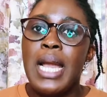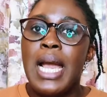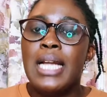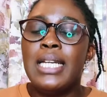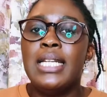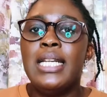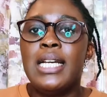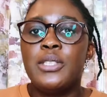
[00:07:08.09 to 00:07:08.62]

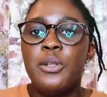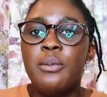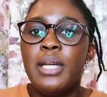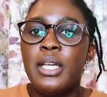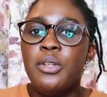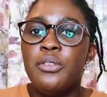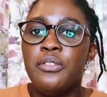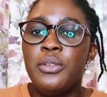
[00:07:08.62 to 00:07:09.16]
Then there are some that
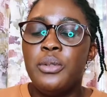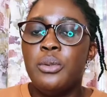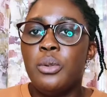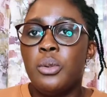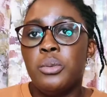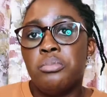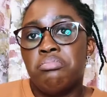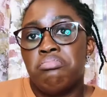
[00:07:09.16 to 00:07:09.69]
you feel, oh,
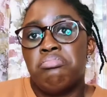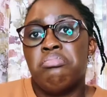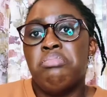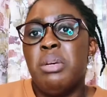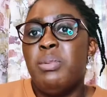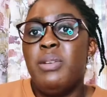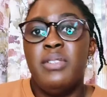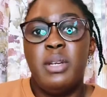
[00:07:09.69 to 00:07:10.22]

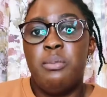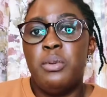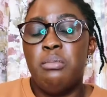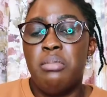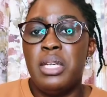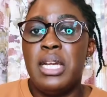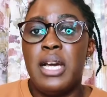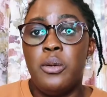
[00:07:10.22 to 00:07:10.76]
maybe if they put
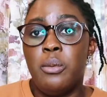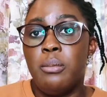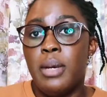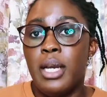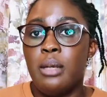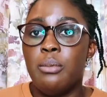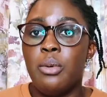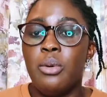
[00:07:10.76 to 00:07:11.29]
me there, I don't
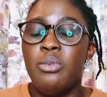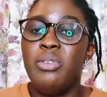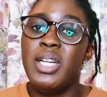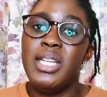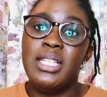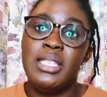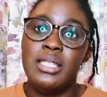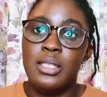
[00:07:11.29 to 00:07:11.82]
mind, but
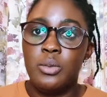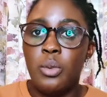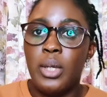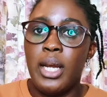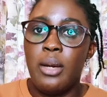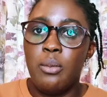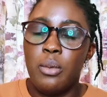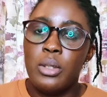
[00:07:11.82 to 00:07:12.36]
really this is what
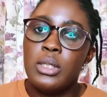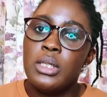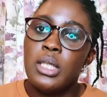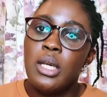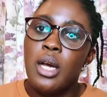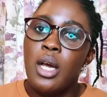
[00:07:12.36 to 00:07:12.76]
I want.